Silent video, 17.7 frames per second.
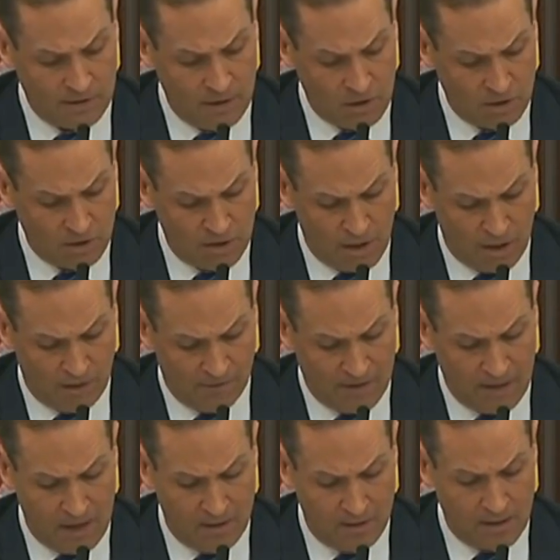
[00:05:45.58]
Association
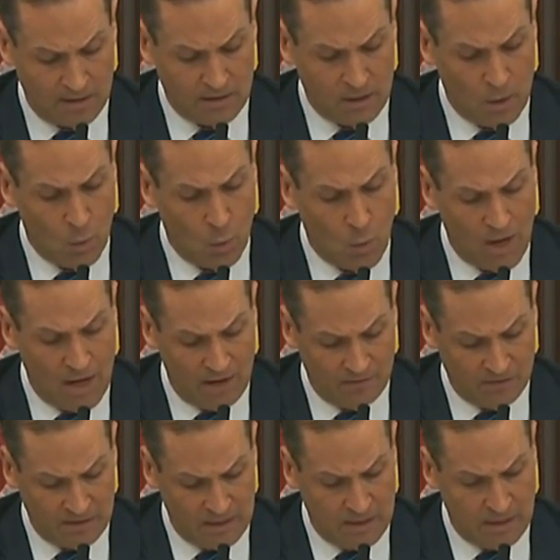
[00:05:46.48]
of Counties
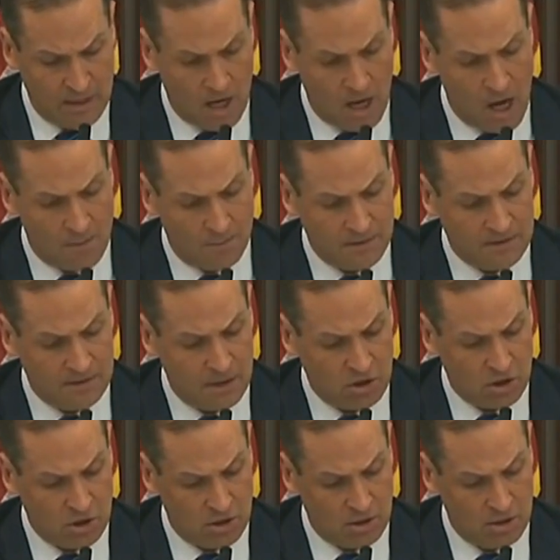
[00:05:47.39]
waves in
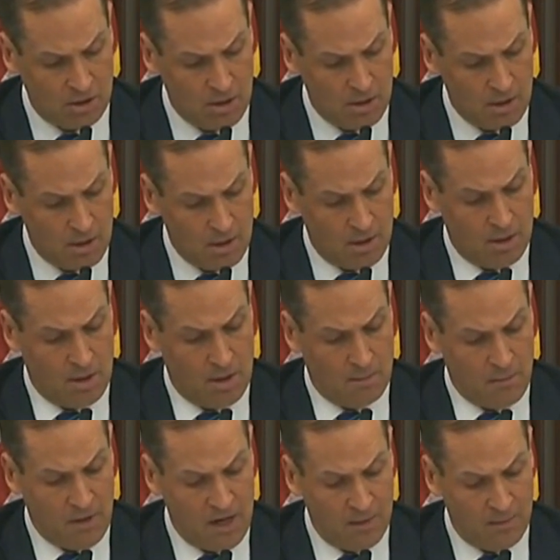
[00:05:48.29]
opposition.
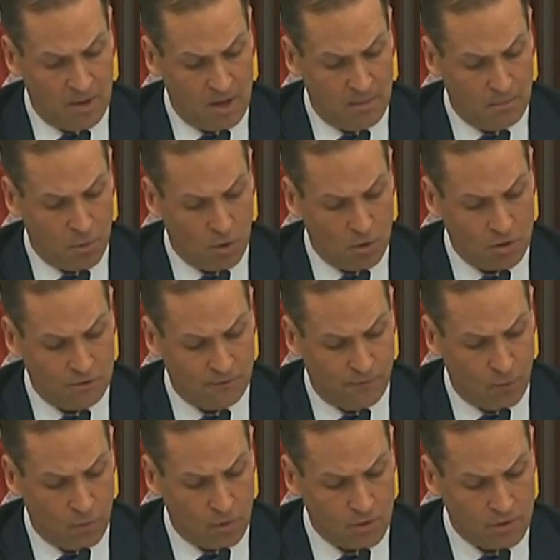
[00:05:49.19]
Pamela Burch
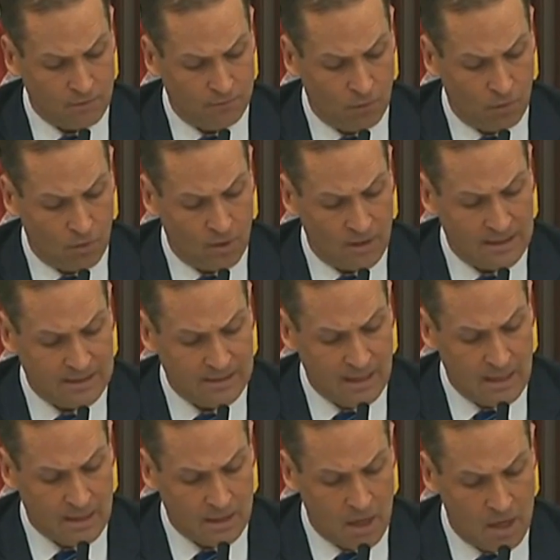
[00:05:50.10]
Fort, Florida
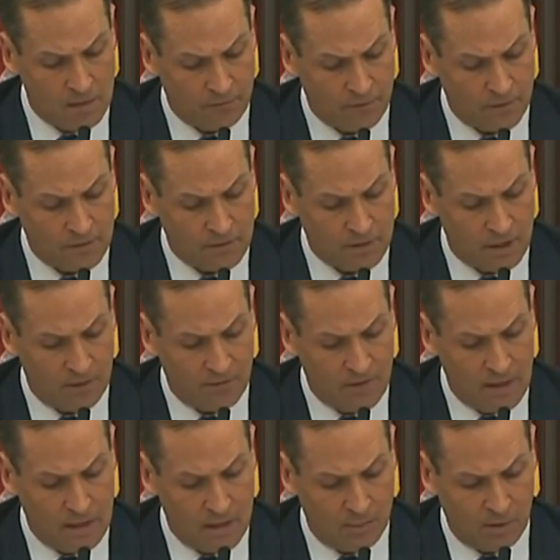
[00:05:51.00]
State Conference
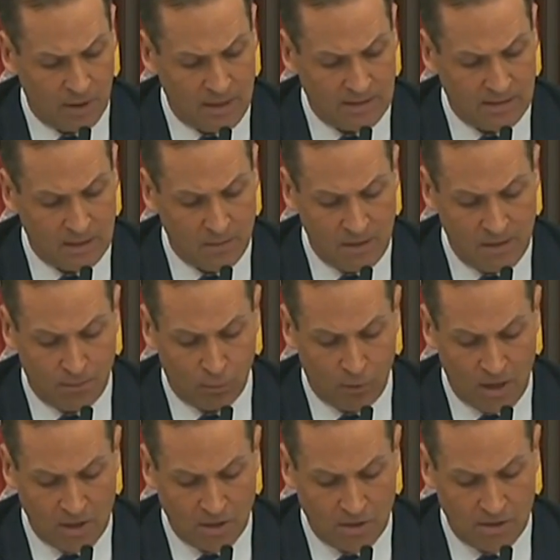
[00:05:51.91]
of NAACP
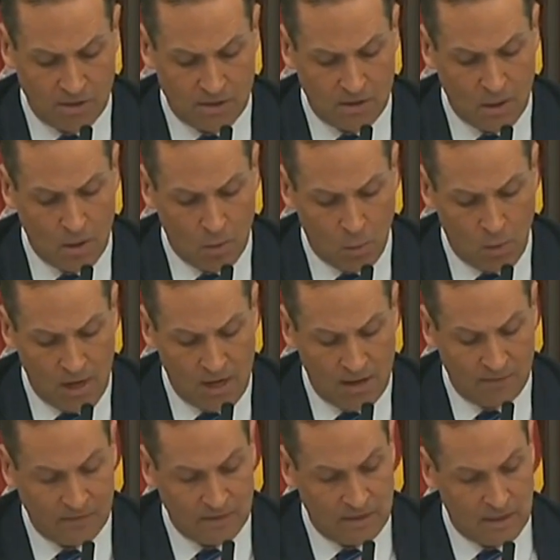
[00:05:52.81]
Branches,
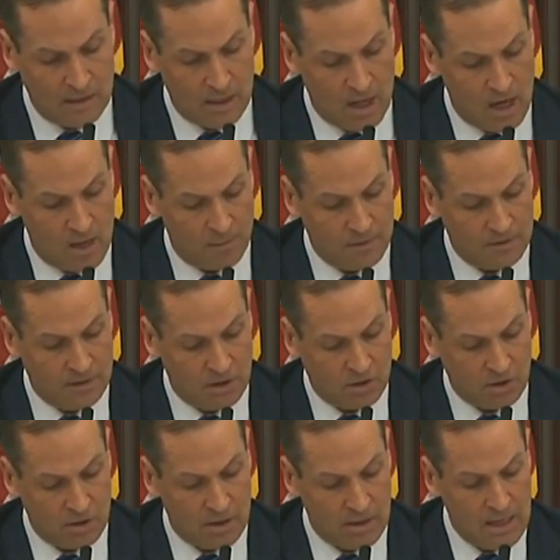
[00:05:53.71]
waves in
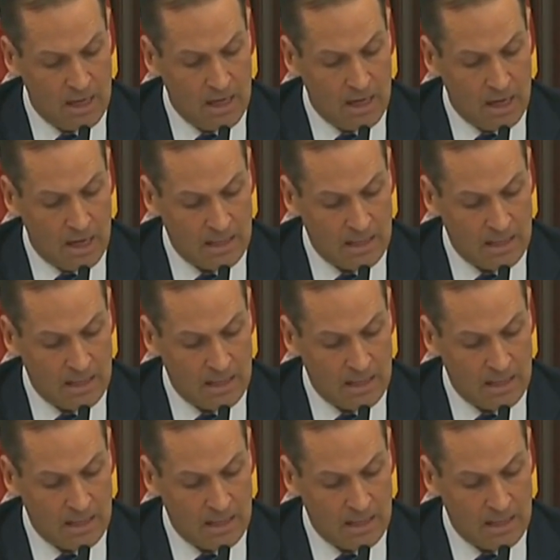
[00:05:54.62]
opposition.